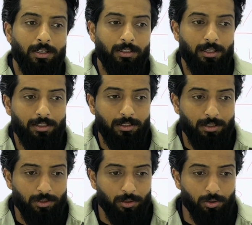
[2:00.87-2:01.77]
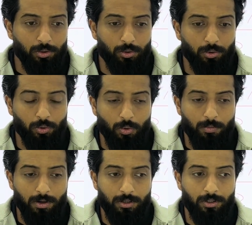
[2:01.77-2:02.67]
there's so
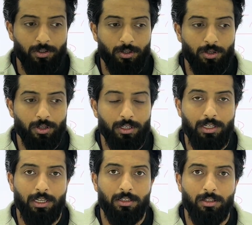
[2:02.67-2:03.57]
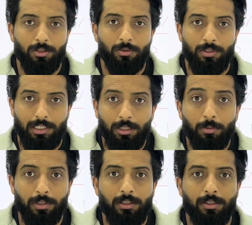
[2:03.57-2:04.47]
much data to
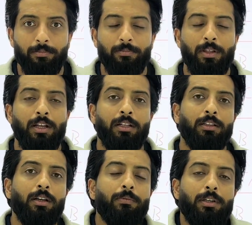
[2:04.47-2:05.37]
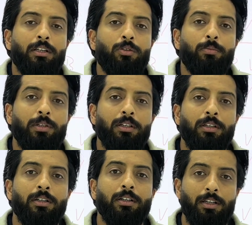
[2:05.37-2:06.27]
deal with that we need to be
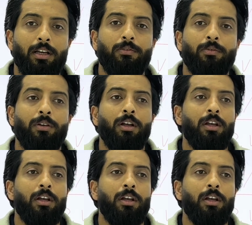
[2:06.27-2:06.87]
careful.